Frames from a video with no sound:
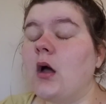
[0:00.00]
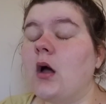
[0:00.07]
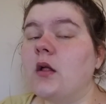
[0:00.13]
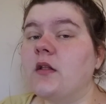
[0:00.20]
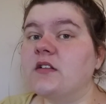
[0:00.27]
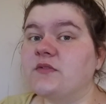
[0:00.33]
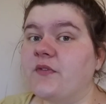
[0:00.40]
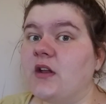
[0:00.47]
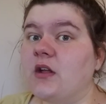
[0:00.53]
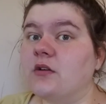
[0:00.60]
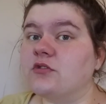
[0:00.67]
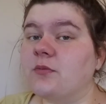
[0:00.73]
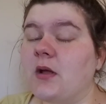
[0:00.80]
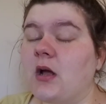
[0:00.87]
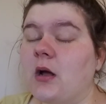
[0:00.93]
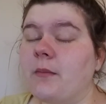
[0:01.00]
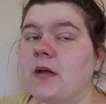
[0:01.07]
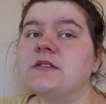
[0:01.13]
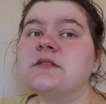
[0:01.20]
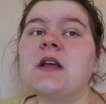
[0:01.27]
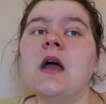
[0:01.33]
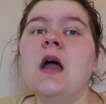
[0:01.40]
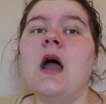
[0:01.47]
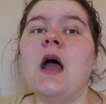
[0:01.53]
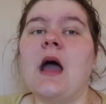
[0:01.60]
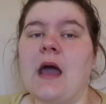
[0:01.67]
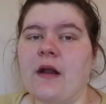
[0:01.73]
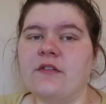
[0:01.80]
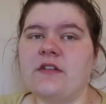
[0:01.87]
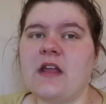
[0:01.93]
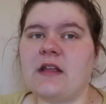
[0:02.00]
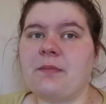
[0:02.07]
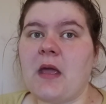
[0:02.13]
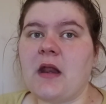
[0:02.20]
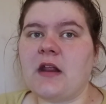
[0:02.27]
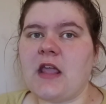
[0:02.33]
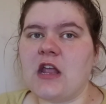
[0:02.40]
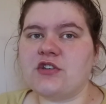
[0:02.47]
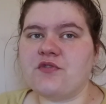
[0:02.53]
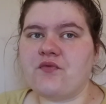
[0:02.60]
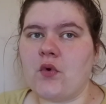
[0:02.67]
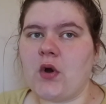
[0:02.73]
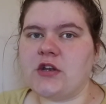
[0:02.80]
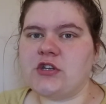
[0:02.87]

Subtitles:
This video is going to be a hot mess. I don't take medication for it.